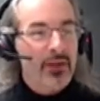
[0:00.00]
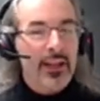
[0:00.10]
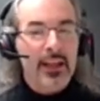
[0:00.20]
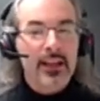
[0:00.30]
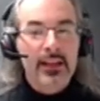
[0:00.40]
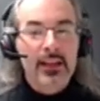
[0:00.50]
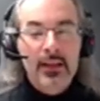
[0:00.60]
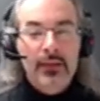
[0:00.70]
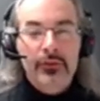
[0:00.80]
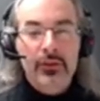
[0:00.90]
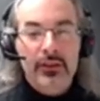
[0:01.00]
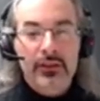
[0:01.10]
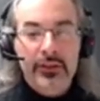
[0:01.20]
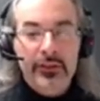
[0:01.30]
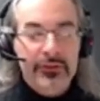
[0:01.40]
Okay, so
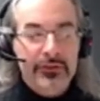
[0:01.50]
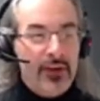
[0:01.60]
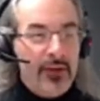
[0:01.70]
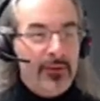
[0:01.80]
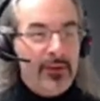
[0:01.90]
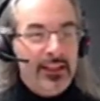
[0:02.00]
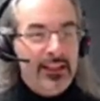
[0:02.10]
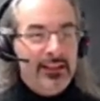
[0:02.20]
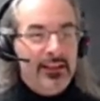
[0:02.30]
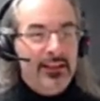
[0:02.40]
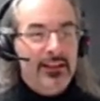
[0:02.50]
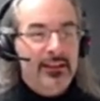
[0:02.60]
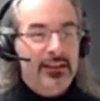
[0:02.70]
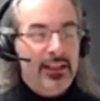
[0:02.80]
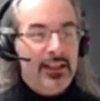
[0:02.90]
this is roughly
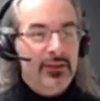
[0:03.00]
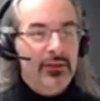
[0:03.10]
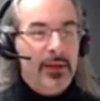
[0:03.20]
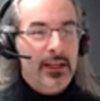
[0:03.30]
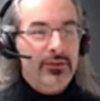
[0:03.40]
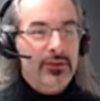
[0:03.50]
the, the end of my